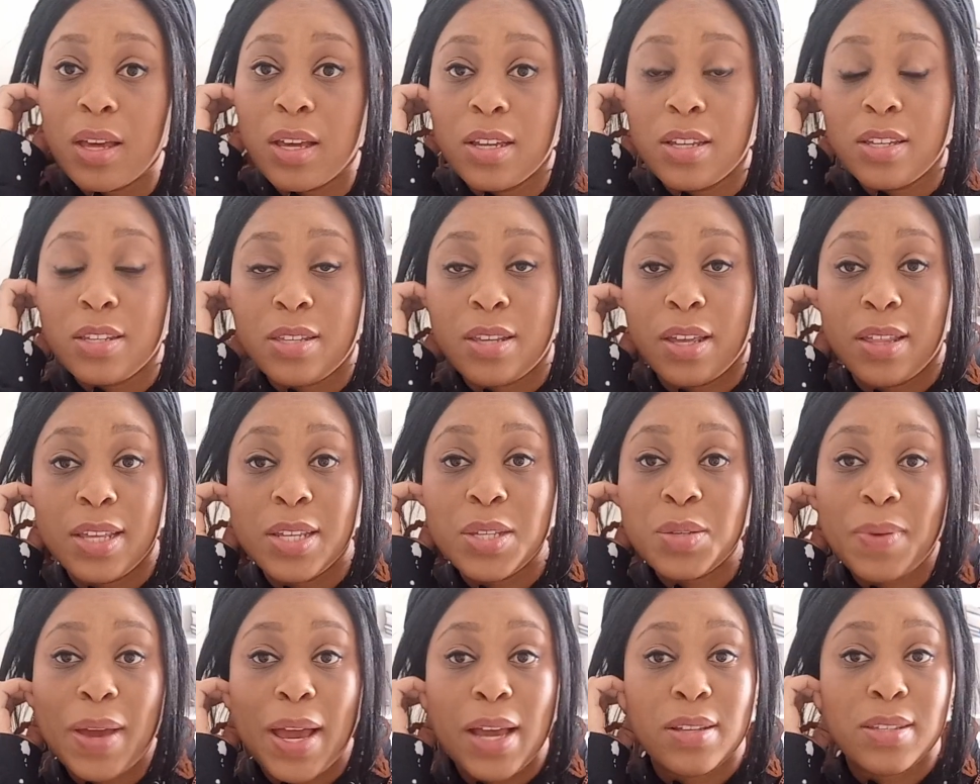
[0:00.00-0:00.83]
So that's
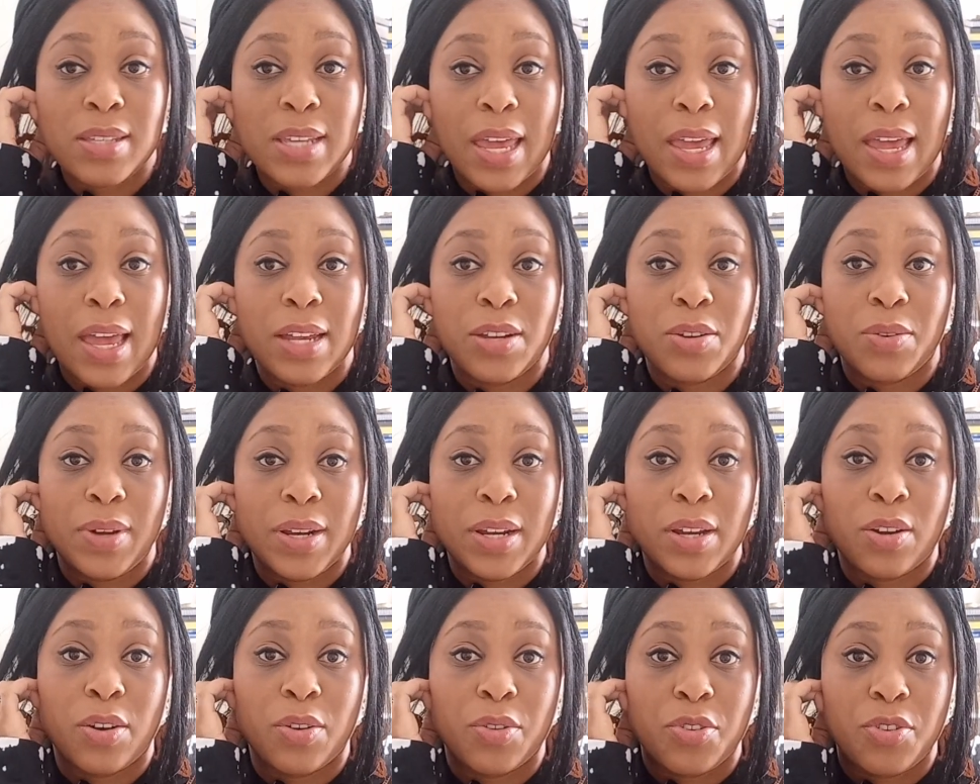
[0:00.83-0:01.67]
why I was saying I don't want to
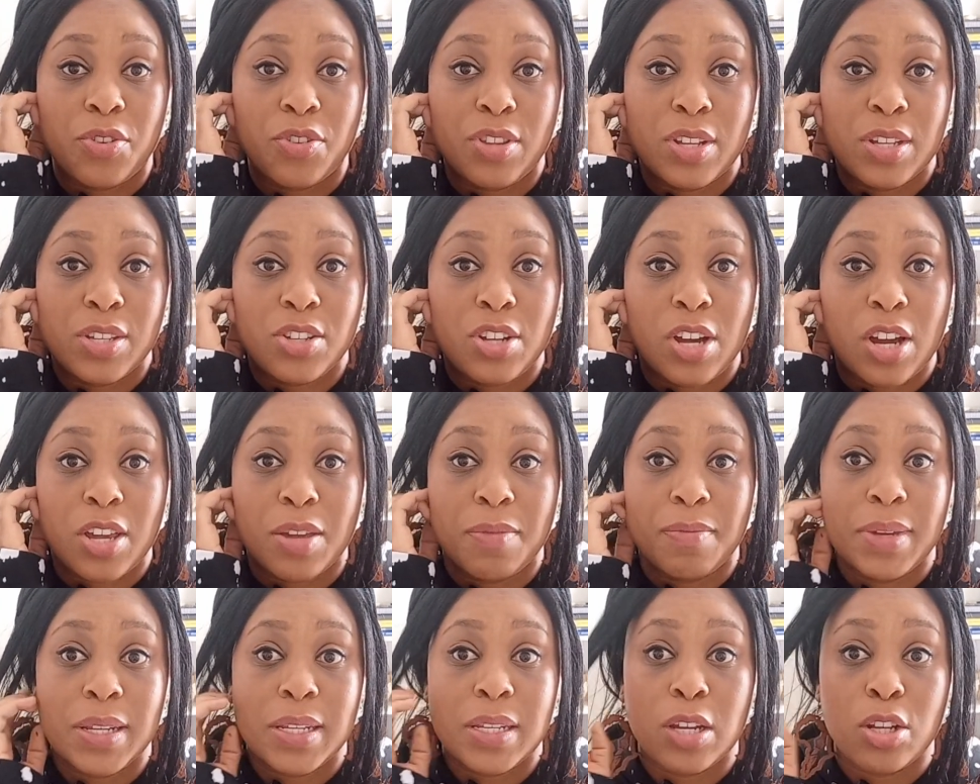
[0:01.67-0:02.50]
go through this
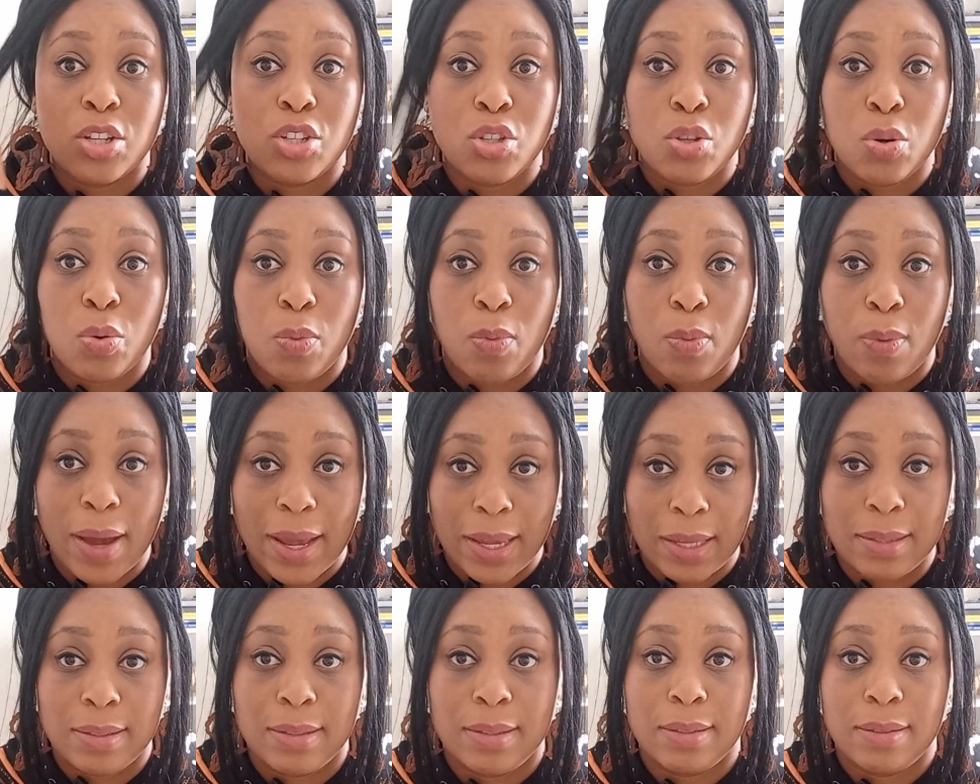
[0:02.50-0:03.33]
document
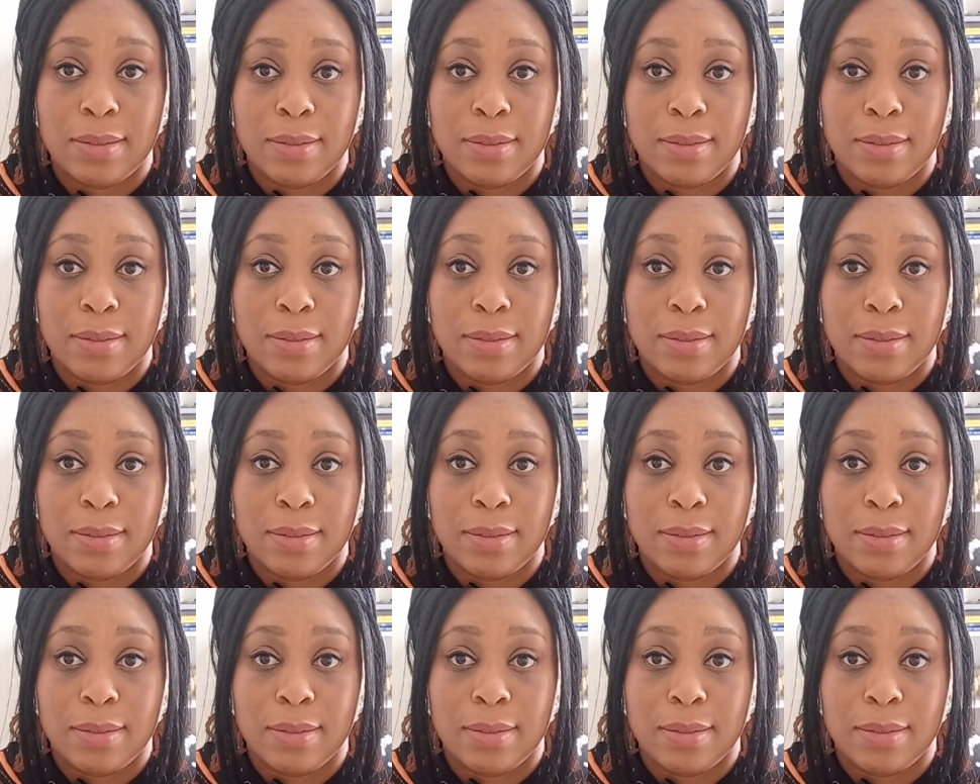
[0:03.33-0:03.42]
twice.